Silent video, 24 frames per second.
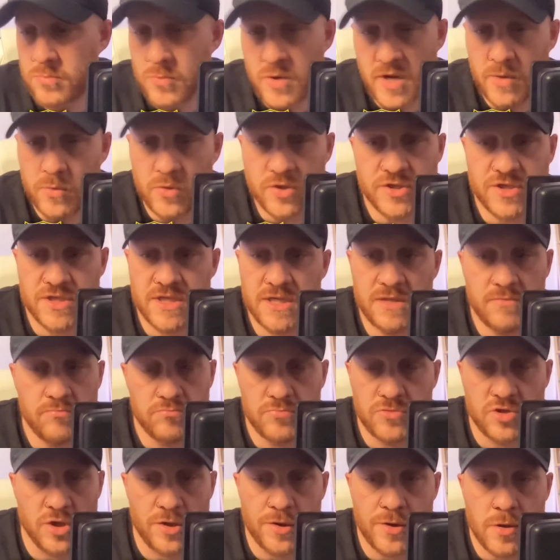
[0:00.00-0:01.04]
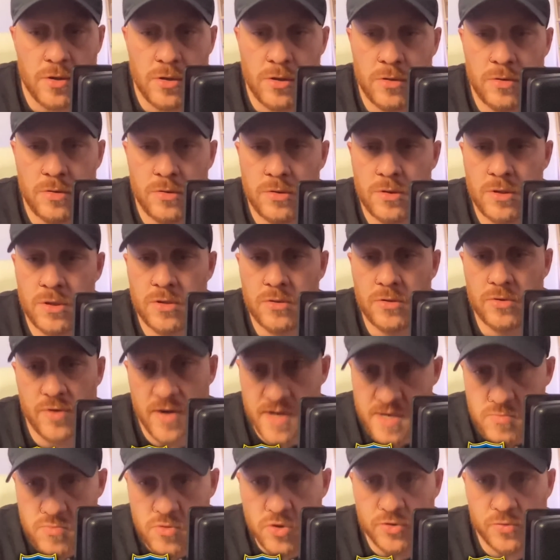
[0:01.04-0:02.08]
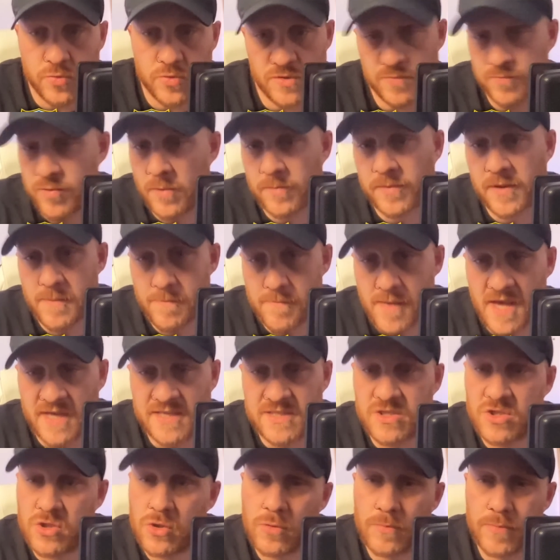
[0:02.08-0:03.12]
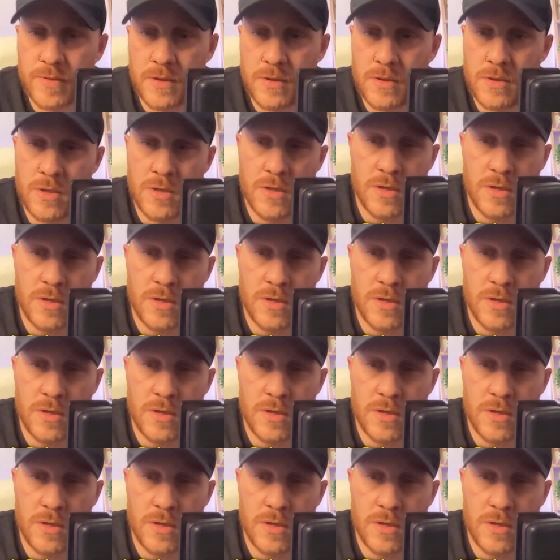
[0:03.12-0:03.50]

Where was he? Dunno. Greenwood was probably best sub.